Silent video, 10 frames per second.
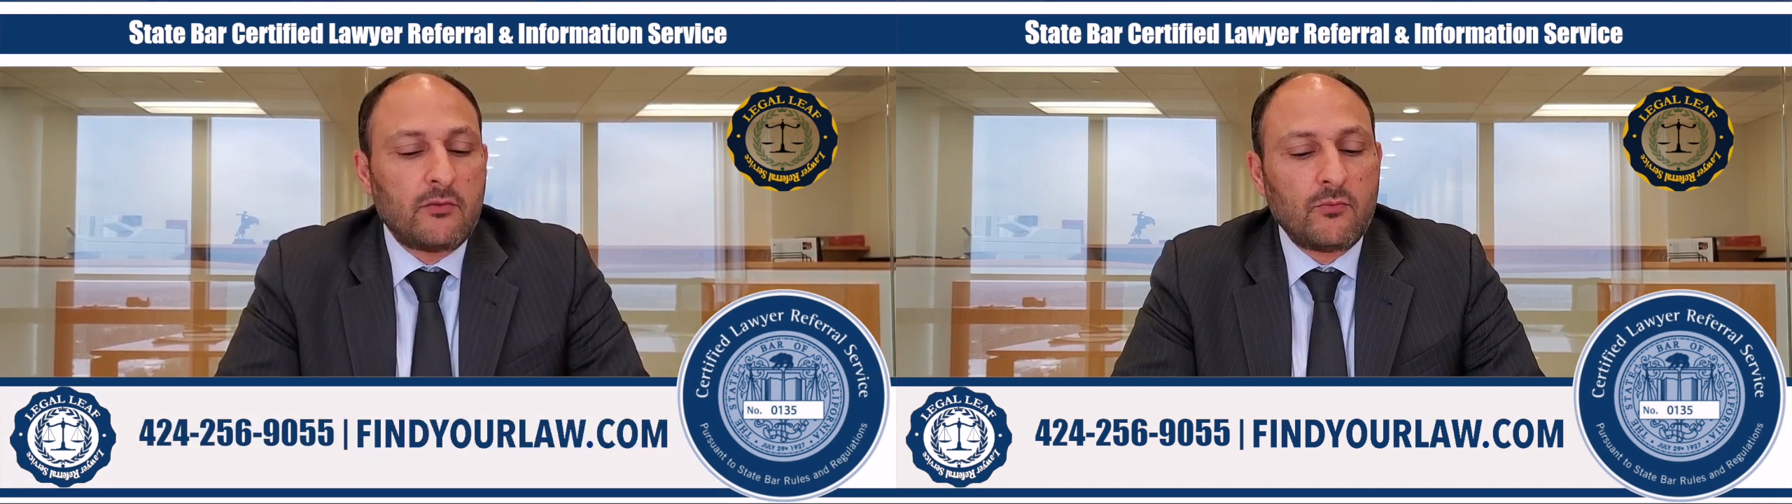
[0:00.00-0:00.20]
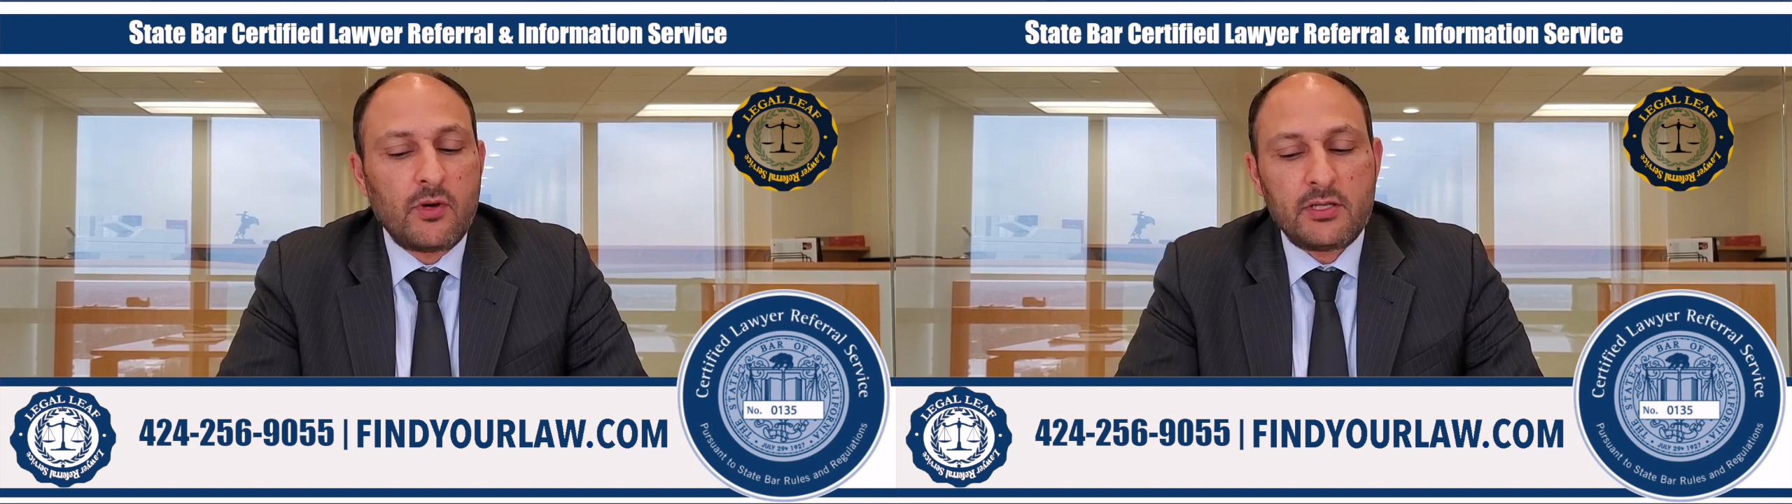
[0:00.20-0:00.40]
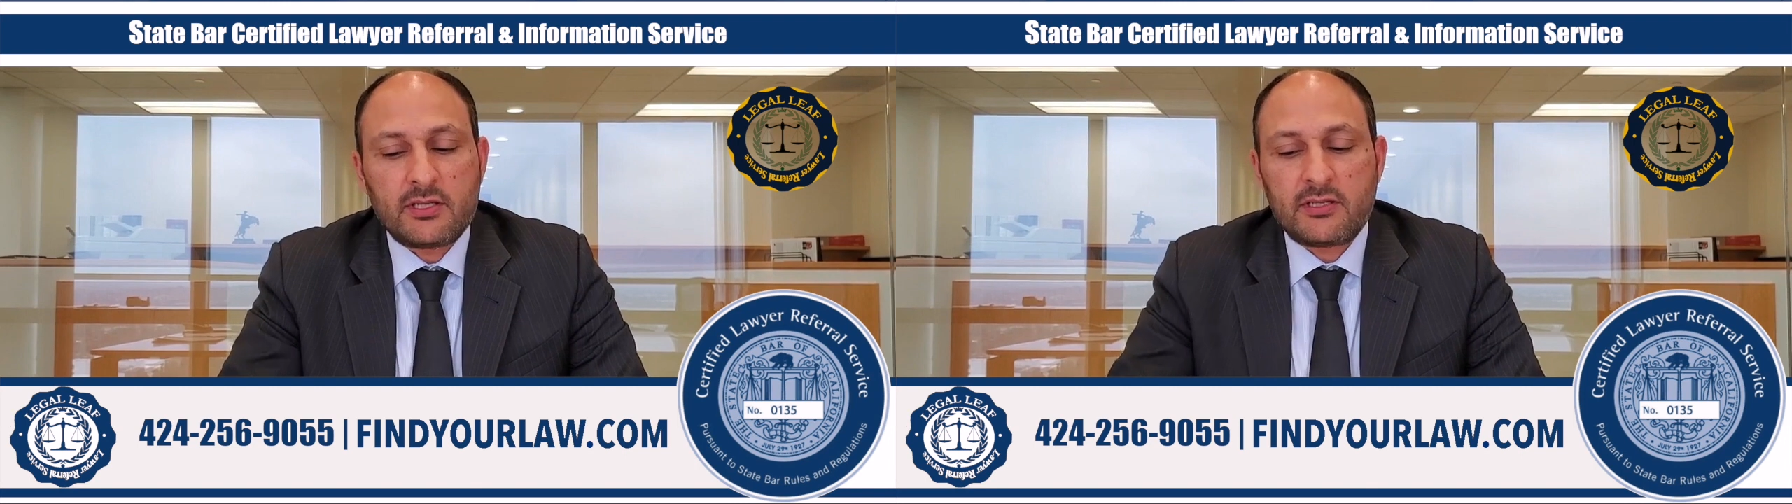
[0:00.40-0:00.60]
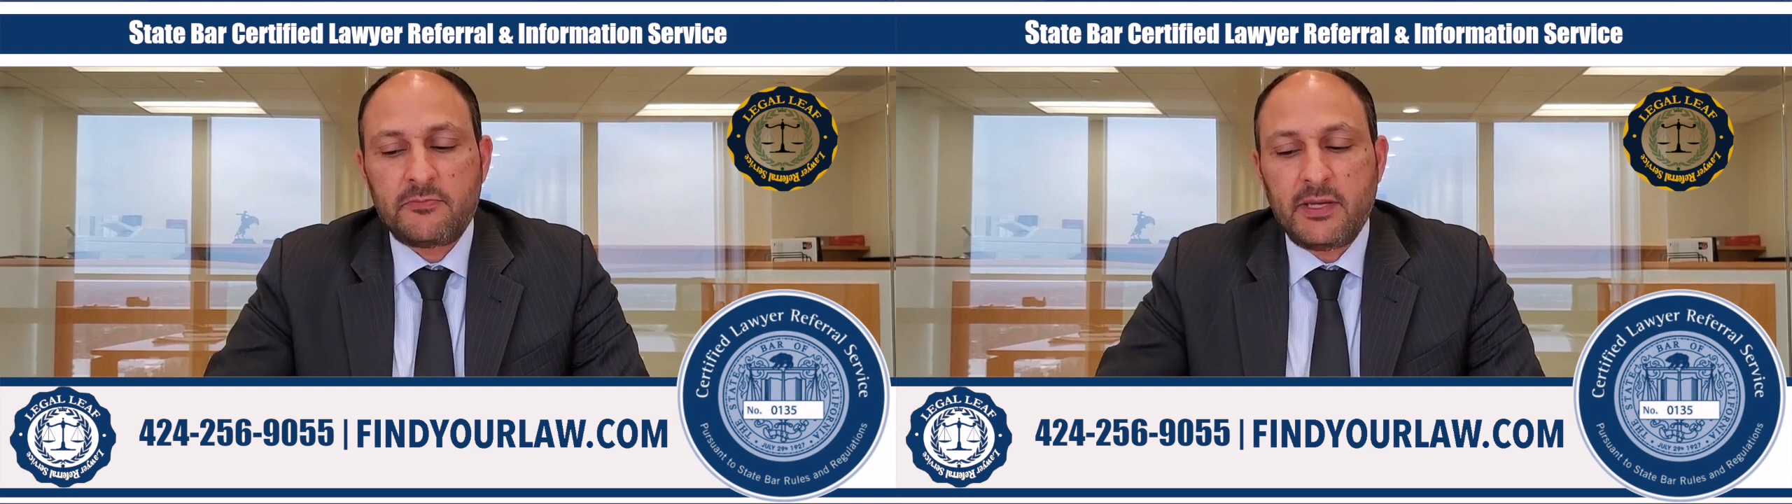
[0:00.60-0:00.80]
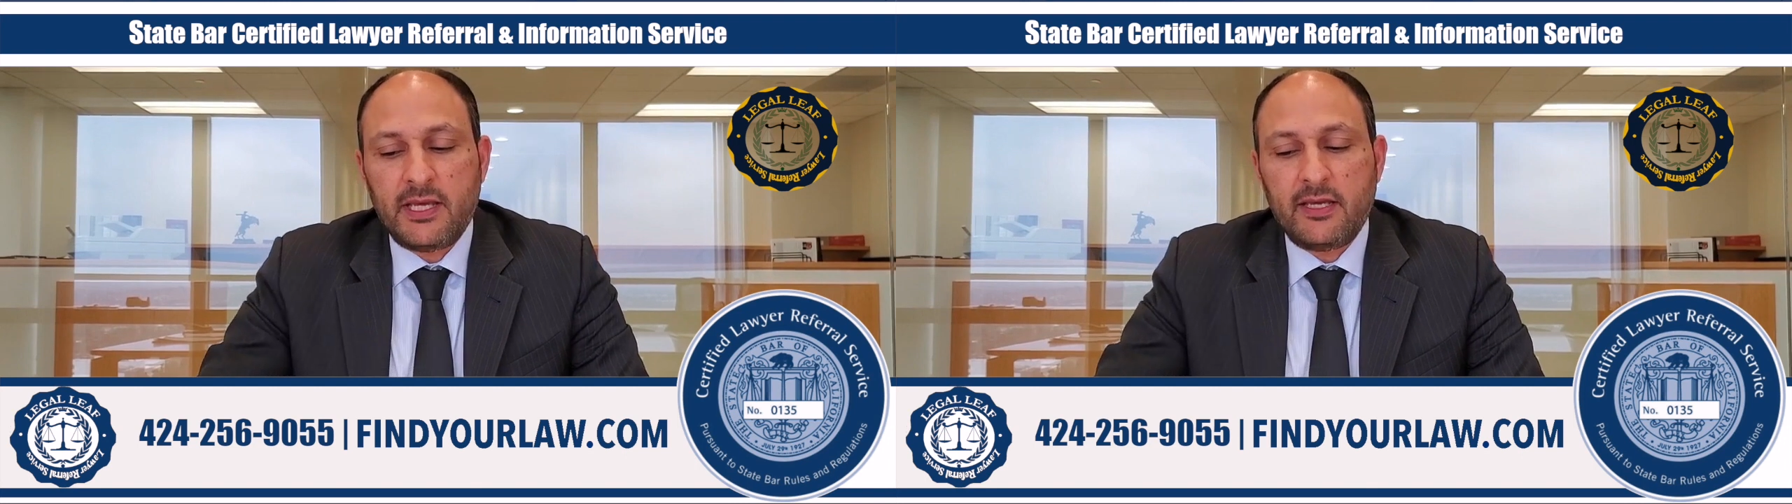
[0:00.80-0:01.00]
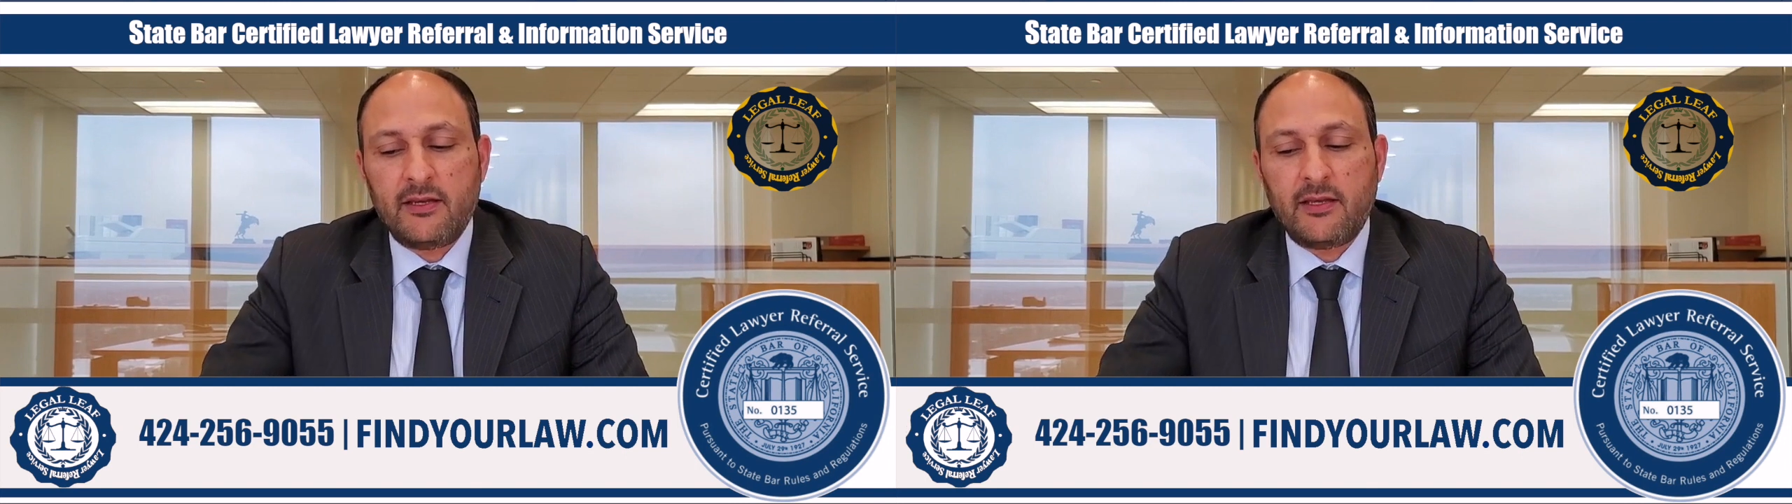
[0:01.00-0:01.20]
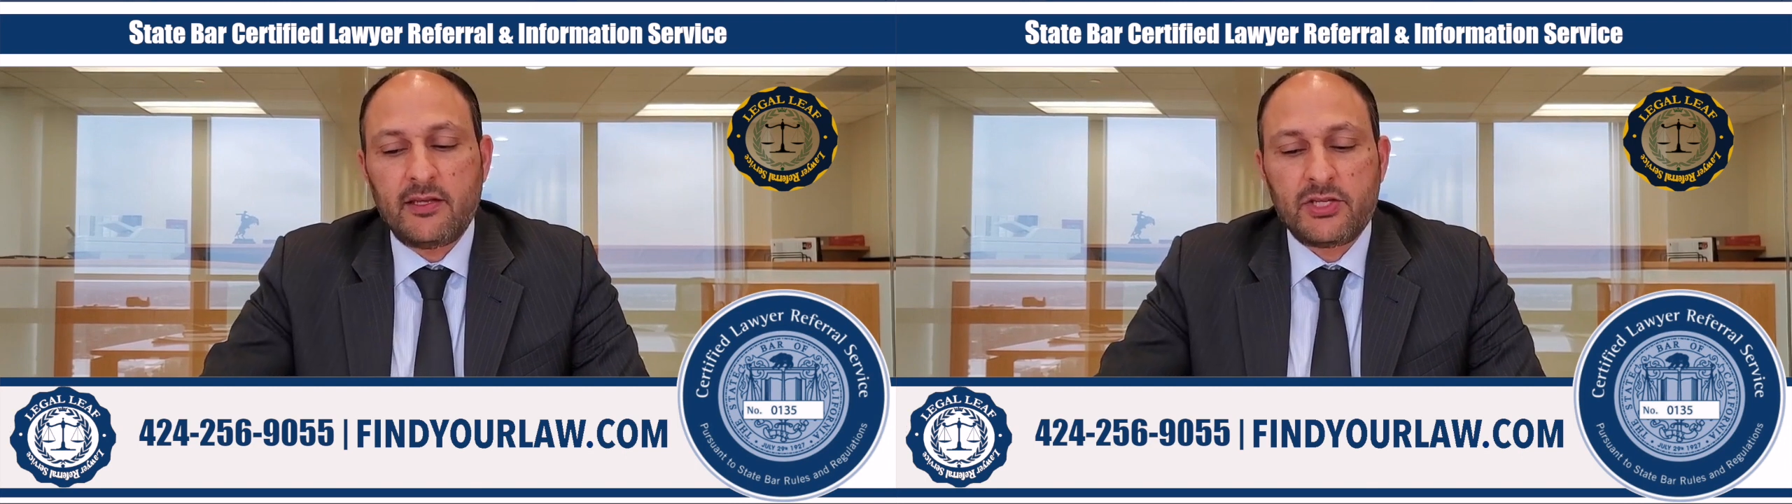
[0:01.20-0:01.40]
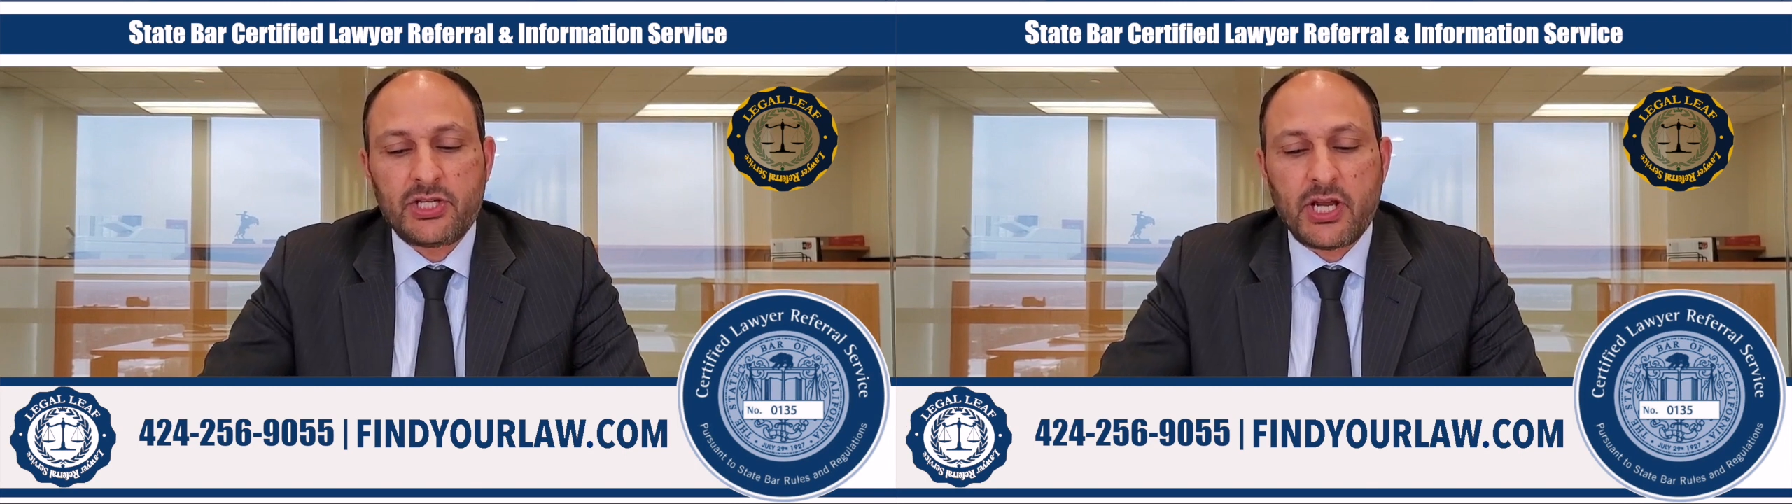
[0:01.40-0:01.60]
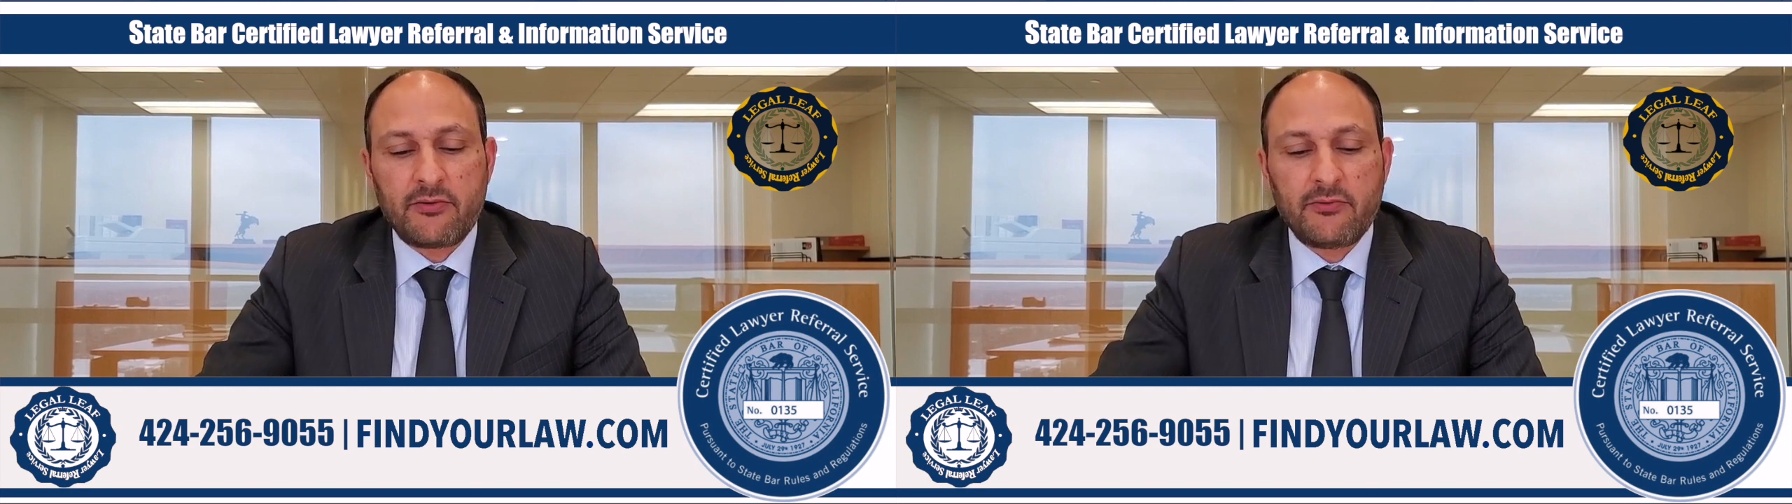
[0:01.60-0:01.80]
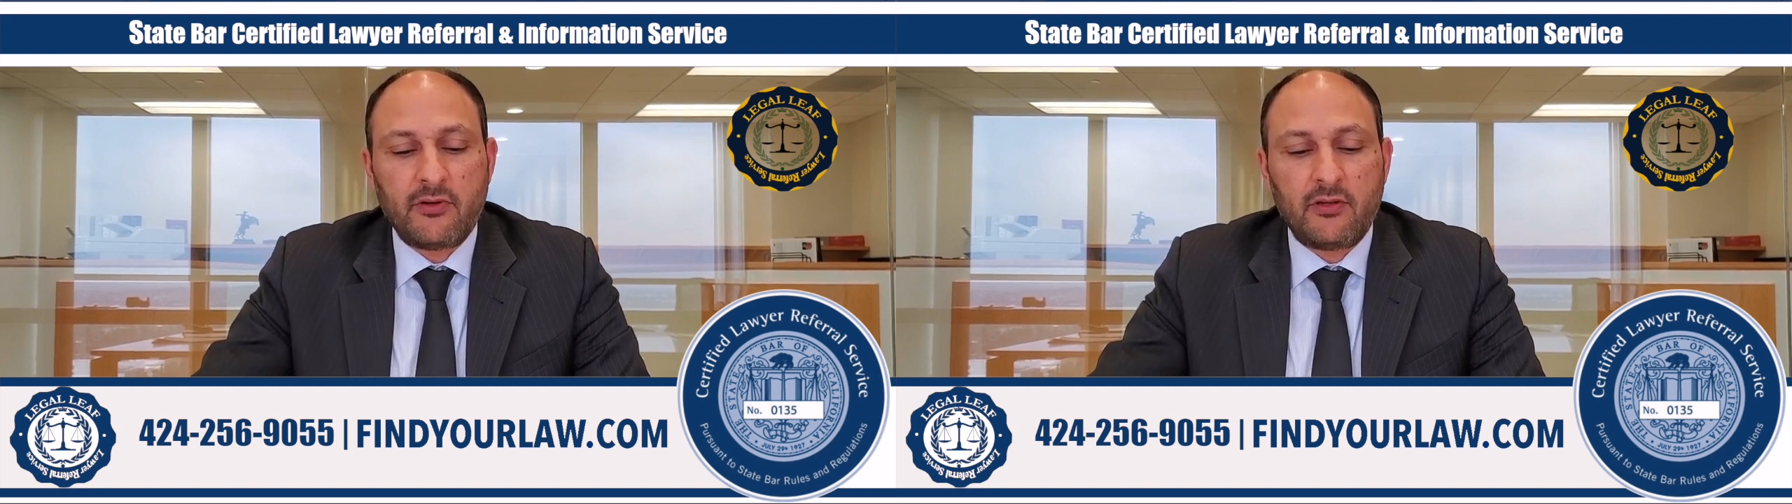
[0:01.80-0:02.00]
What does this mean in
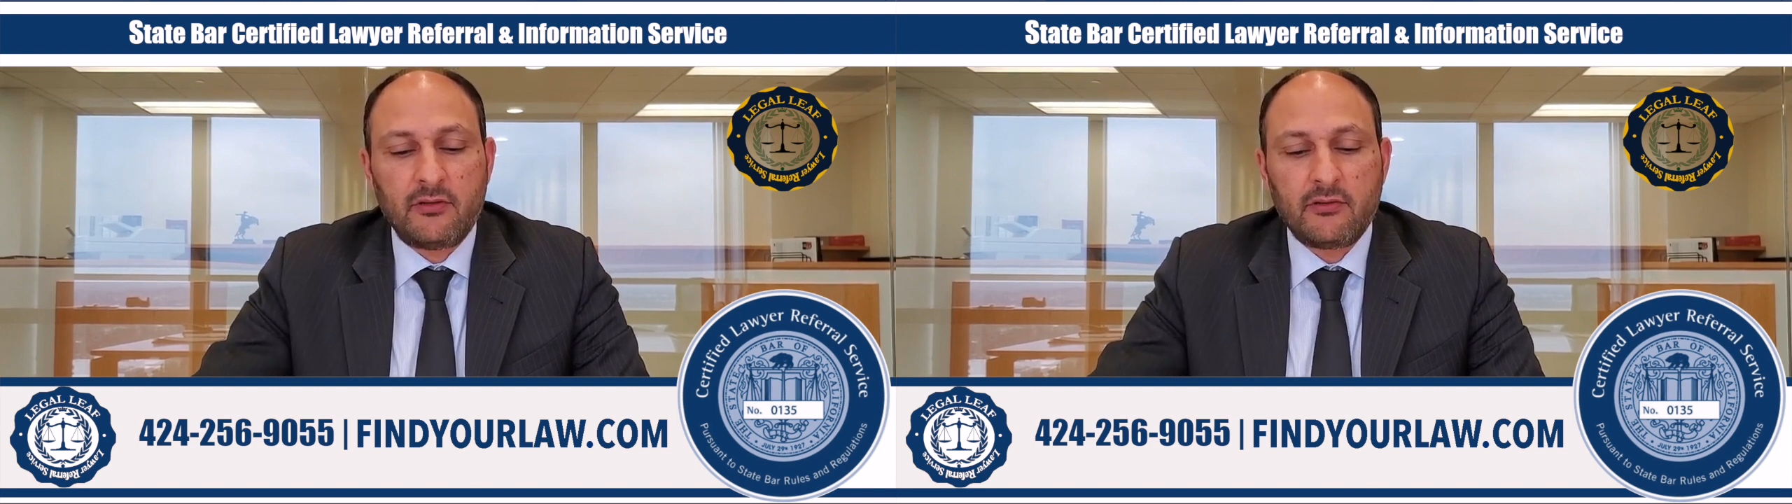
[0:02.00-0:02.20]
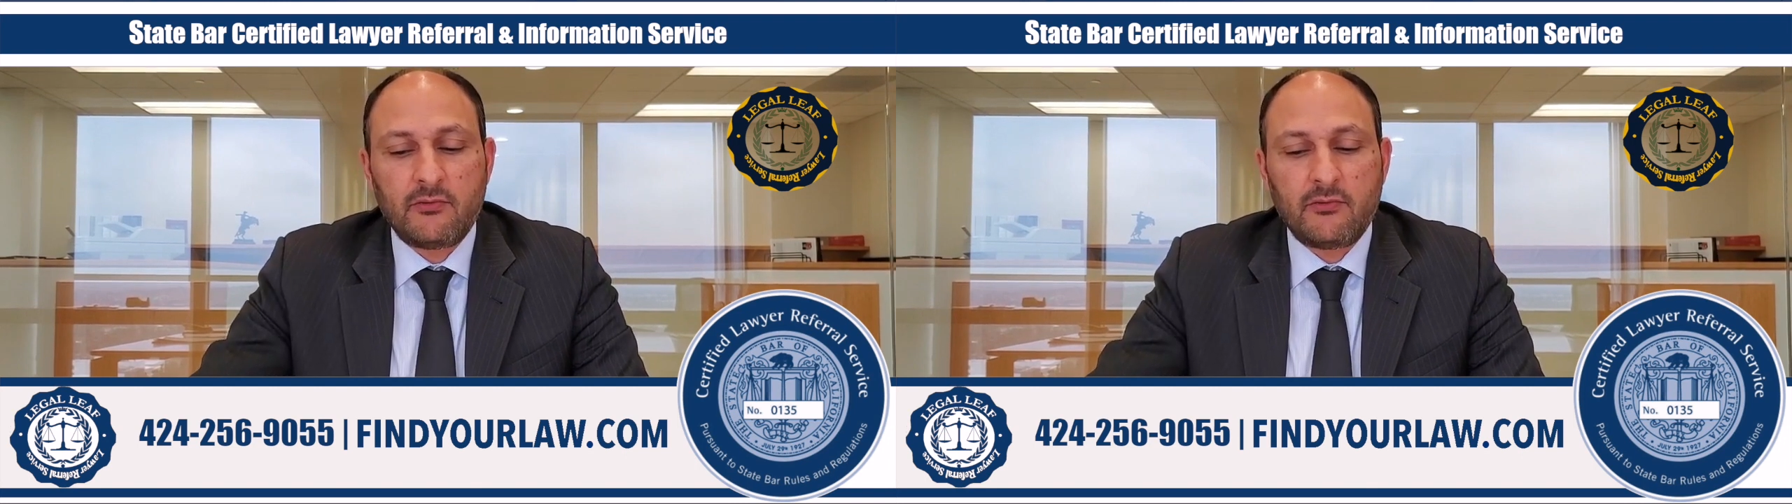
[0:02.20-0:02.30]
general?